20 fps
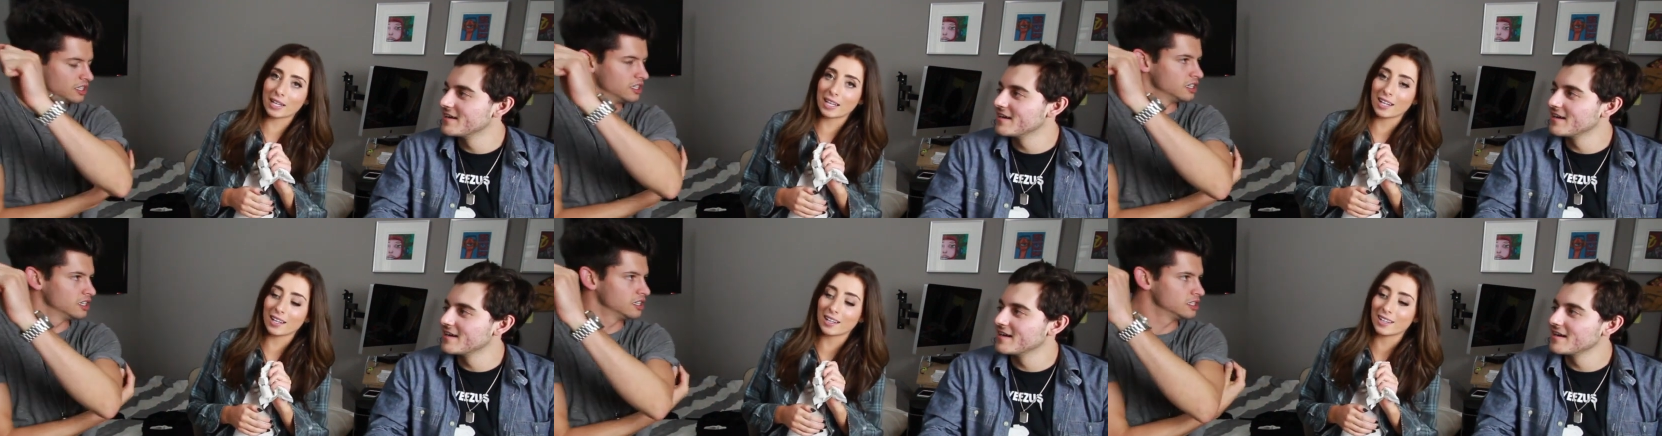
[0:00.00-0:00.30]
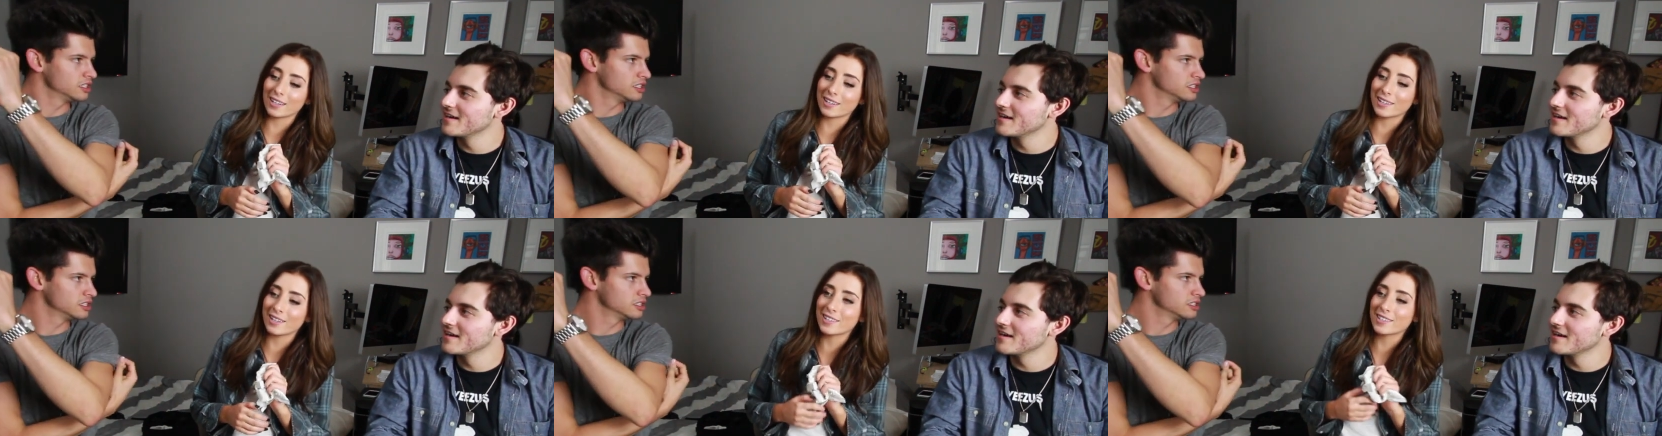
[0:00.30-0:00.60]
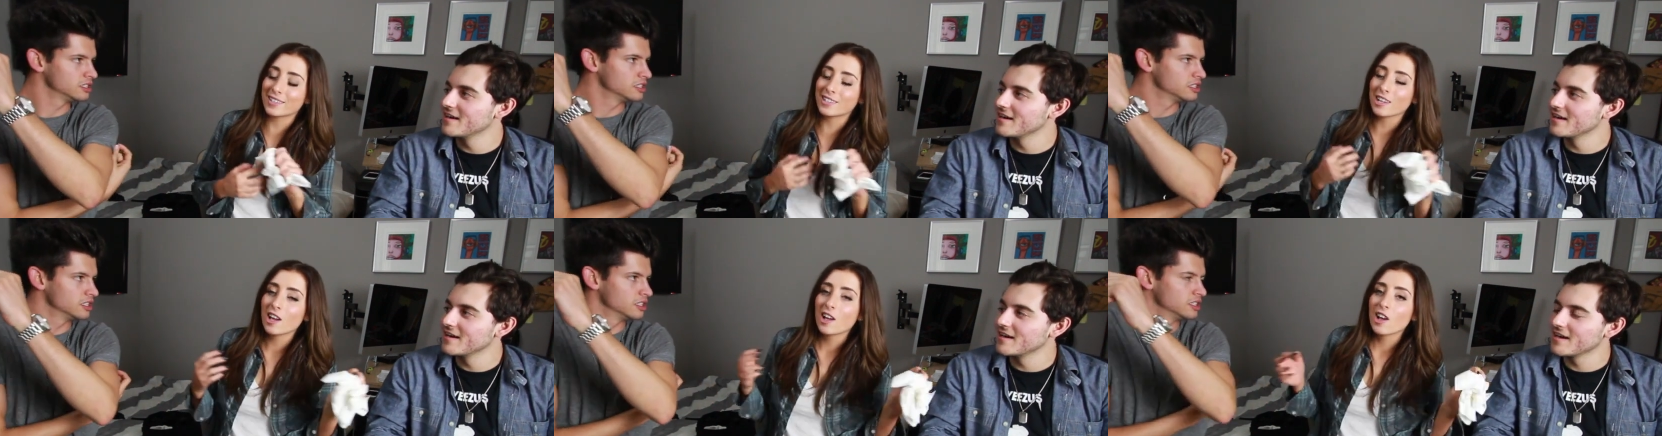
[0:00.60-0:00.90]

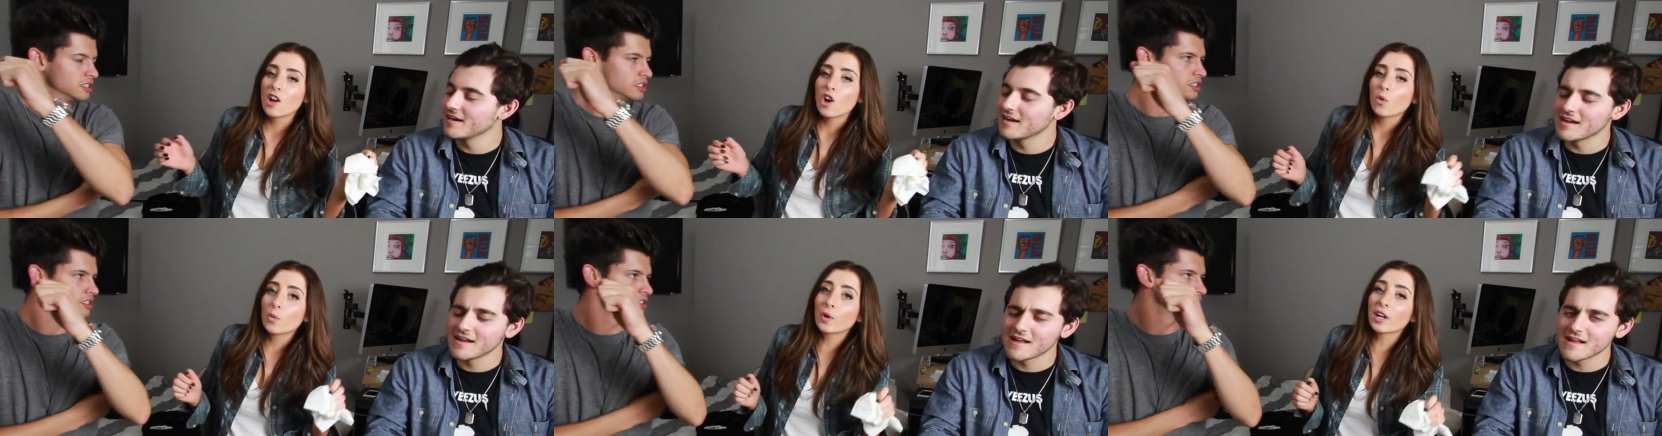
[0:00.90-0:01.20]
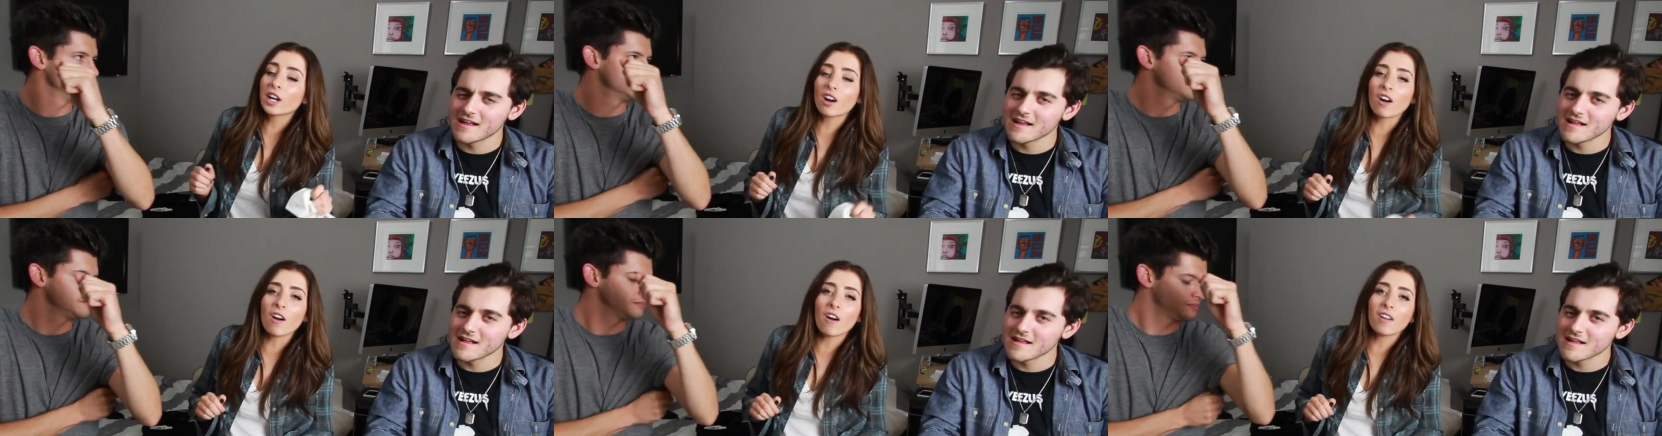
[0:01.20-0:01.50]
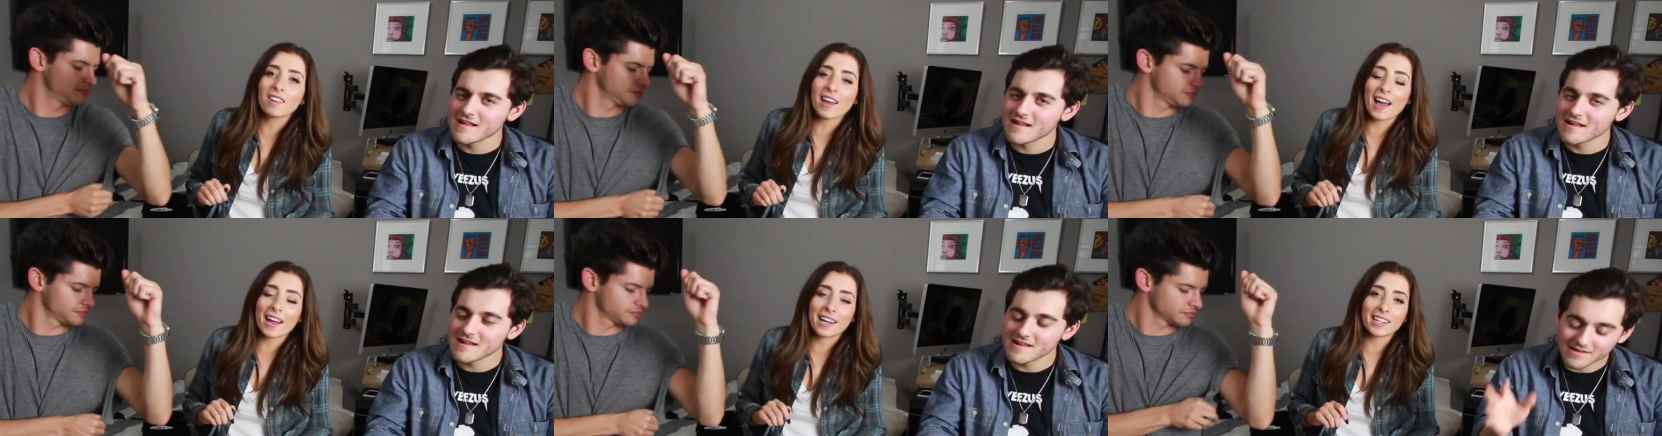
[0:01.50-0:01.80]
Speaker 1: because we are all
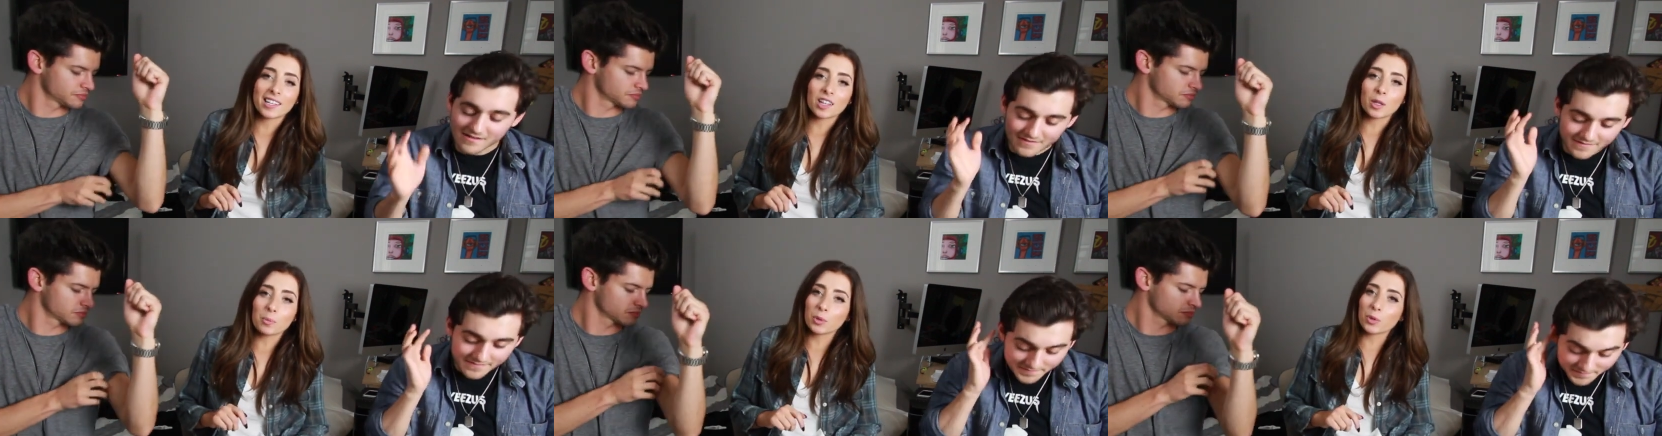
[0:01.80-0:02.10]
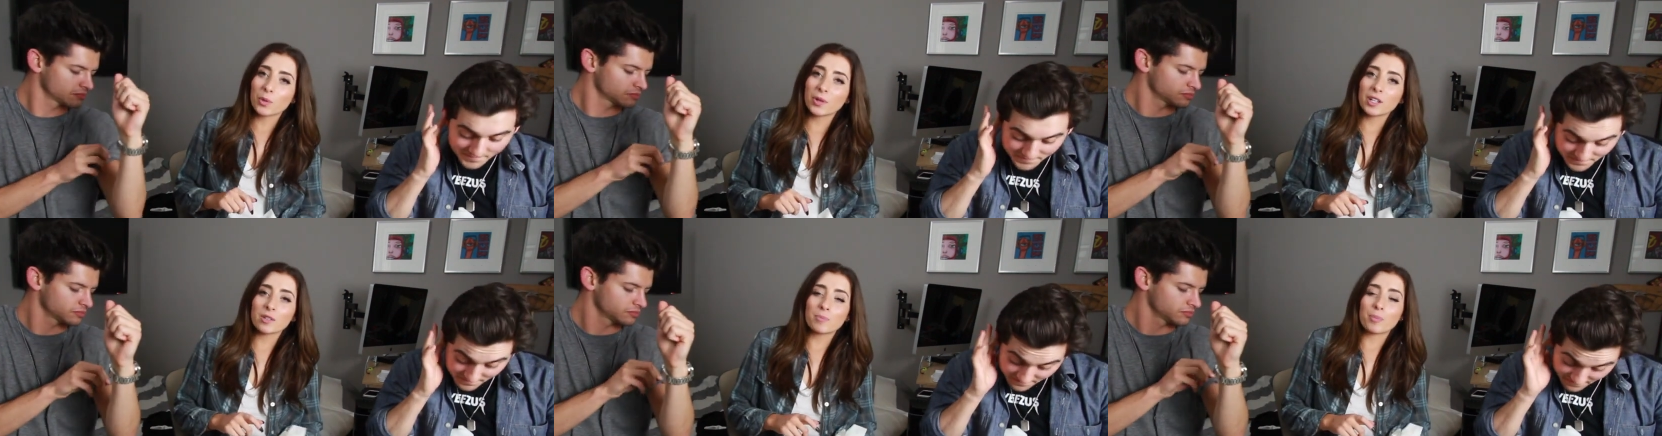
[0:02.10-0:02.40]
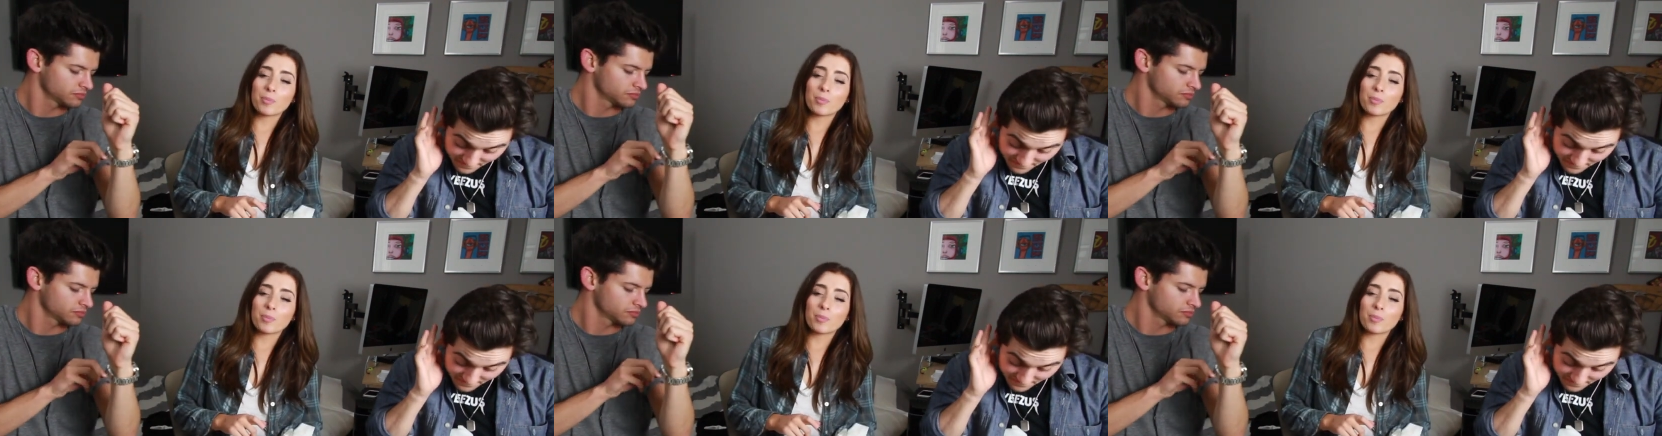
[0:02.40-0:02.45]
lacking in the beauty